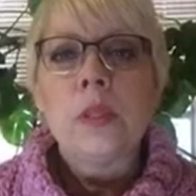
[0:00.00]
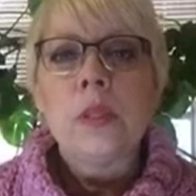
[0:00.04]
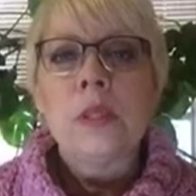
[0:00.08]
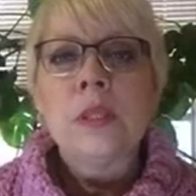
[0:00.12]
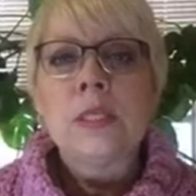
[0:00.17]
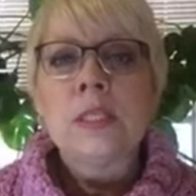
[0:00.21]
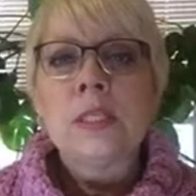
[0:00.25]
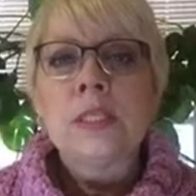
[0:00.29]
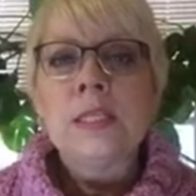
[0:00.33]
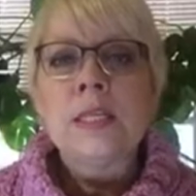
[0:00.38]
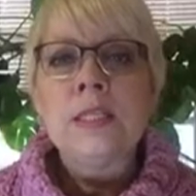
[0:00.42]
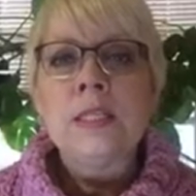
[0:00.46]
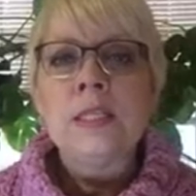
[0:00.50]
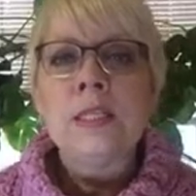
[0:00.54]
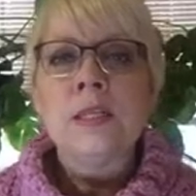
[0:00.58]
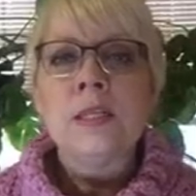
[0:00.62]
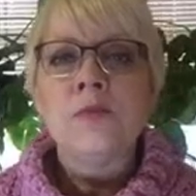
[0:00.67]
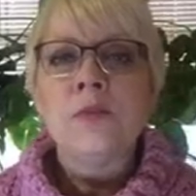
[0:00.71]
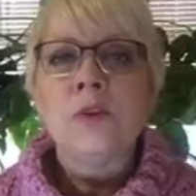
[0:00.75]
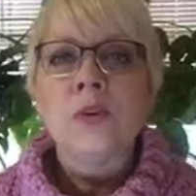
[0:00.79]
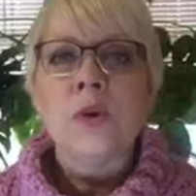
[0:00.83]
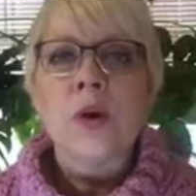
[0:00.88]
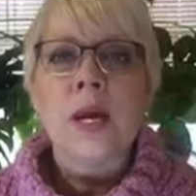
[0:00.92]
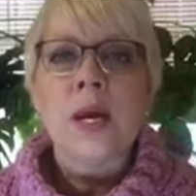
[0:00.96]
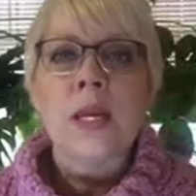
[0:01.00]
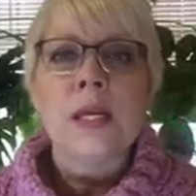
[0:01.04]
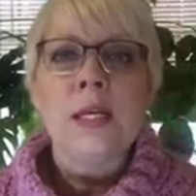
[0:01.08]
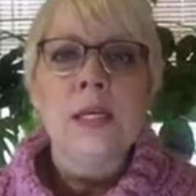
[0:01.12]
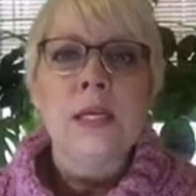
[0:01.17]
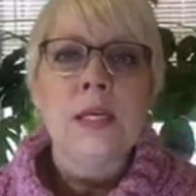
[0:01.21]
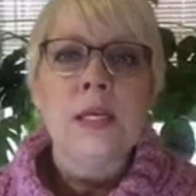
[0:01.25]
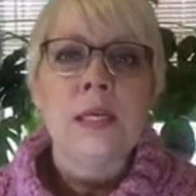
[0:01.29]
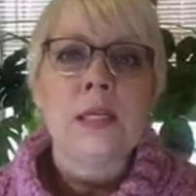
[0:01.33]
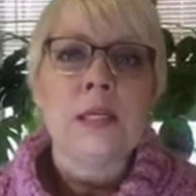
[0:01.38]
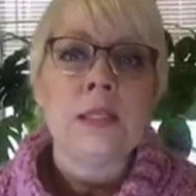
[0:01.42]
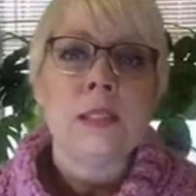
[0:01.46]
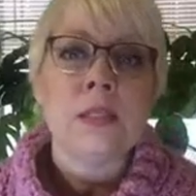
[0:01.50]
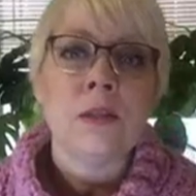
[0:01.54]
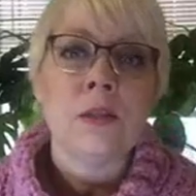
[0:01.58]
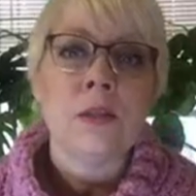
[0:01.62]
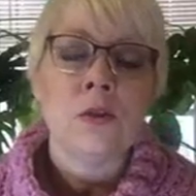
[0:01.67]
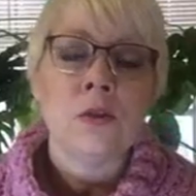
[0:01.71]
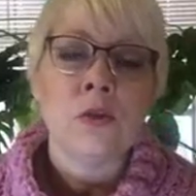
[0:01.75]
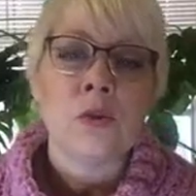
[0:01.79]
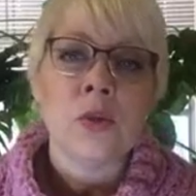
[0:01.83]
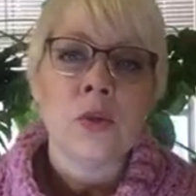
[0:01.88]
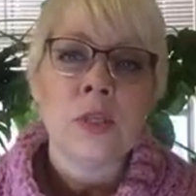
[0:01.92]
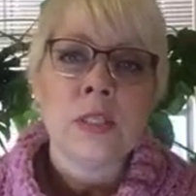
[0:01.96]
The season of the granny is
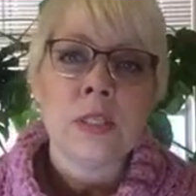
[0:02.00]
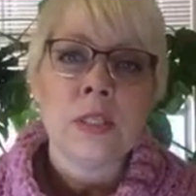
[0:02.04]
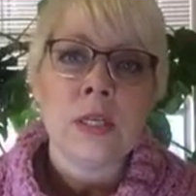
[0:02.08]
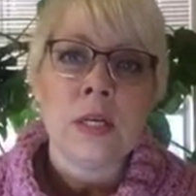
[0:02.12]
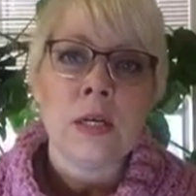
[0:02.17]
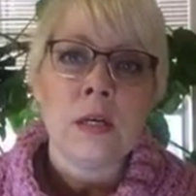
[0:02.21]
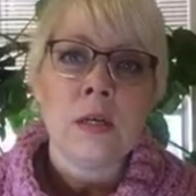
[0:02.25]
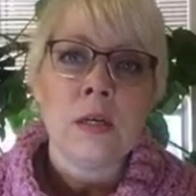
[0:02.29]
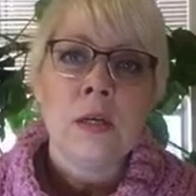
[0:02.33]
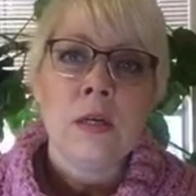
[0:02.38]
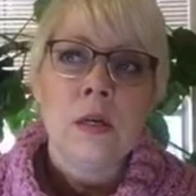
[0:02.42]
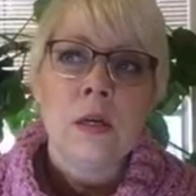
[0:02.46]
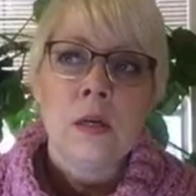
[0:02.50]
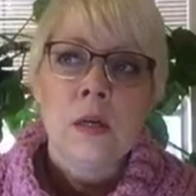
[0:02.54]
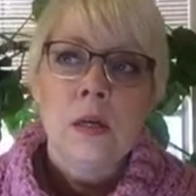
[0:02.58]
Krista